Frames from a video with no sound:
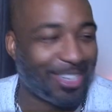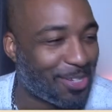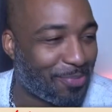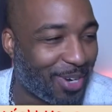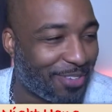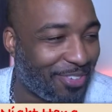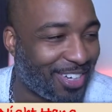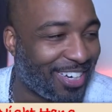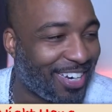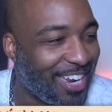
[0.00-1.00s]
That was pretty
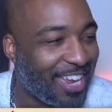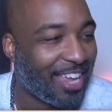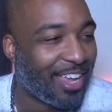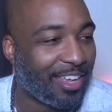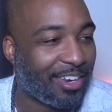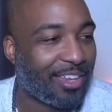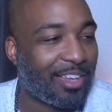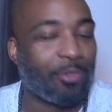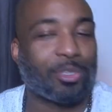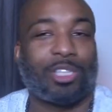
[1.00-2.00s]
funny. And
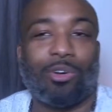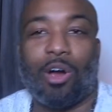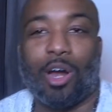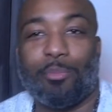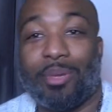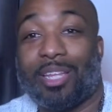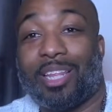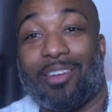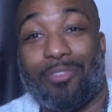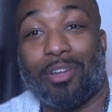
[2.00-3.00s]
it was so R&B
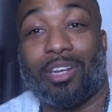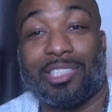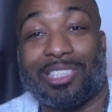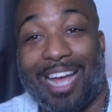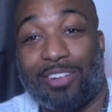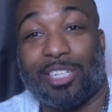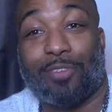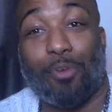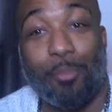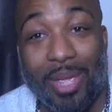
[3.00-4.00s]
that it felt nostalgic
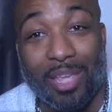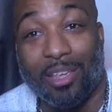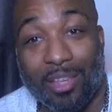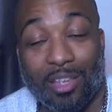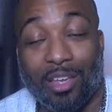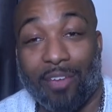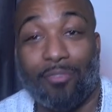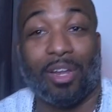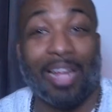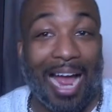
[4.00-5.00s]
for me. It
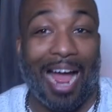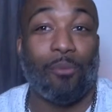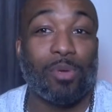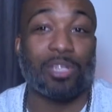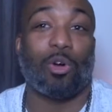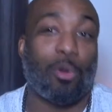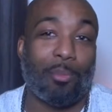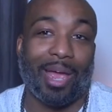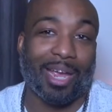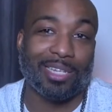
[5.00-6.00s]
felt like I was
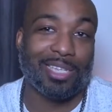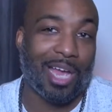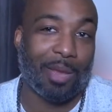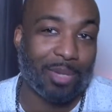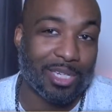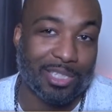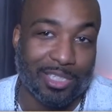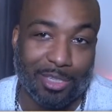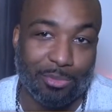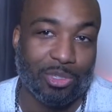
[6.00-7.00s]
going back in time
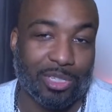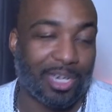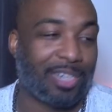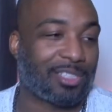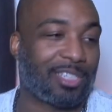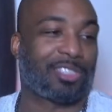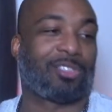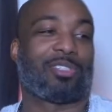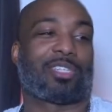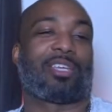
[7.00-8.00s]
listening to music that I used to listen
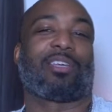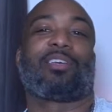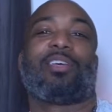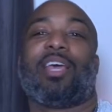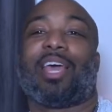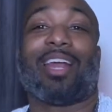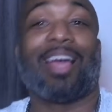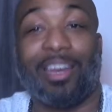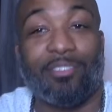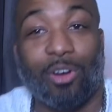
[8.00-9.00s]
to as a kid. And
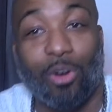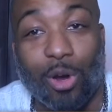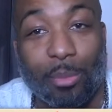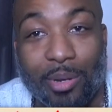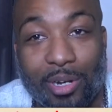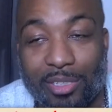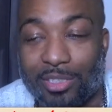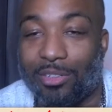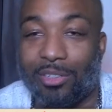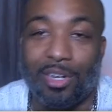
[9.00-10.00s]
I ain't even grow up here.
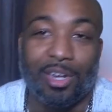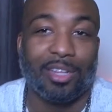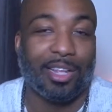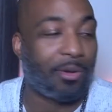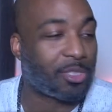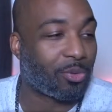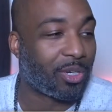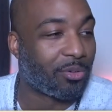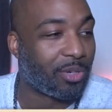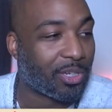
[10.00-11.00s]
So that was
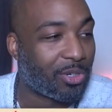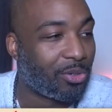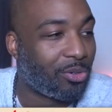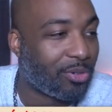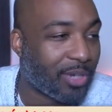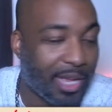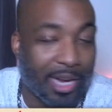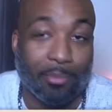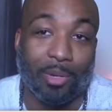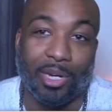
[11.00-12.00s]
really, really cool.
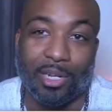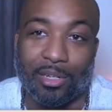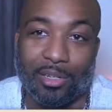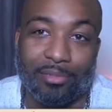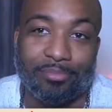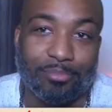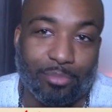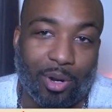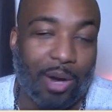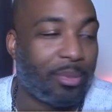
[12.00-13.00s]
And I'm going to
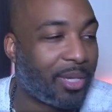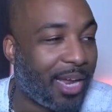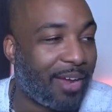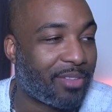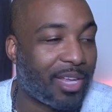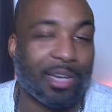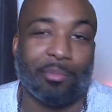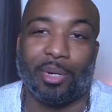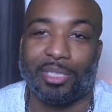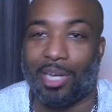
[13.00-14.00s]
probably have that
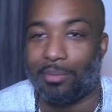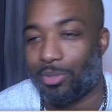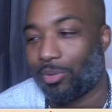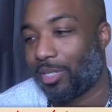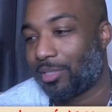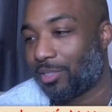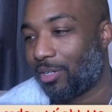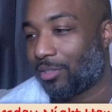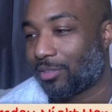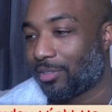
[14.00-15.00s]
in my top 20
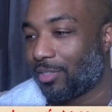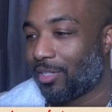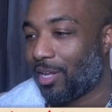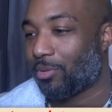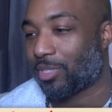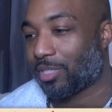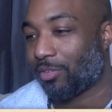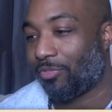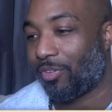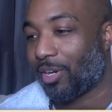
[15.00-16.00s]
songs. That was just
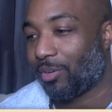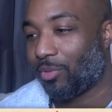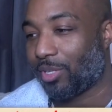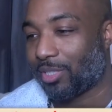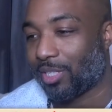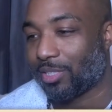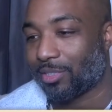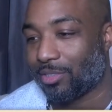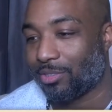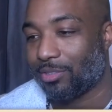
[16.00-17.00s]
a fun one to
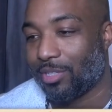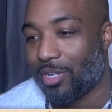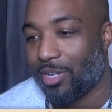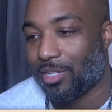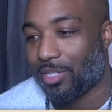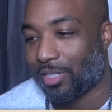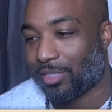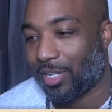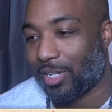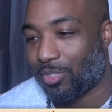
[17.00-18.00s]
listen to. So that's
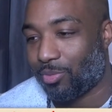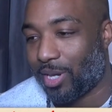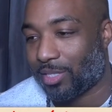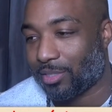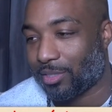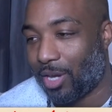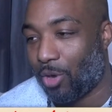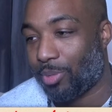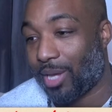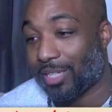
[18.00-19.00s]
the latest reactions. I
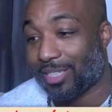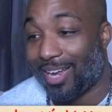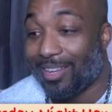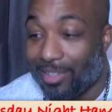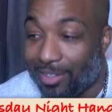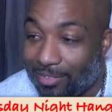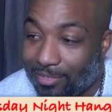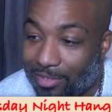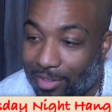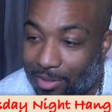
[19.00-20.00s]
hope you guys liked it.
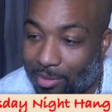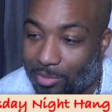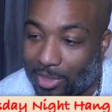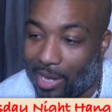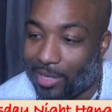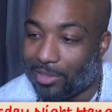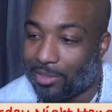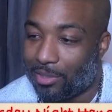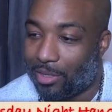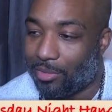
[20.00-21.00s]
It was
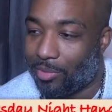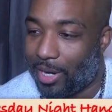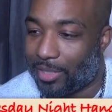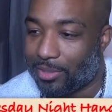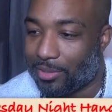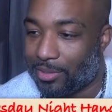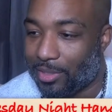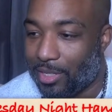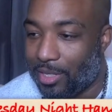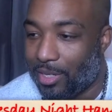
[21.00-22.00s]
honest, all the reactions
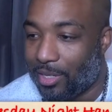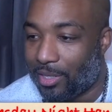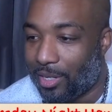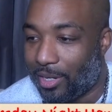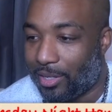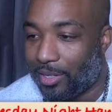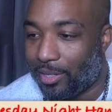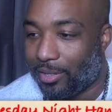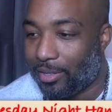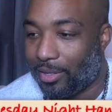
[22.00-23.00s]
that I
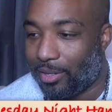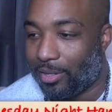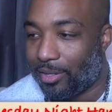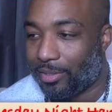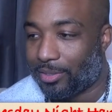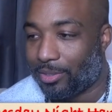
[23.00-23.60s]
did.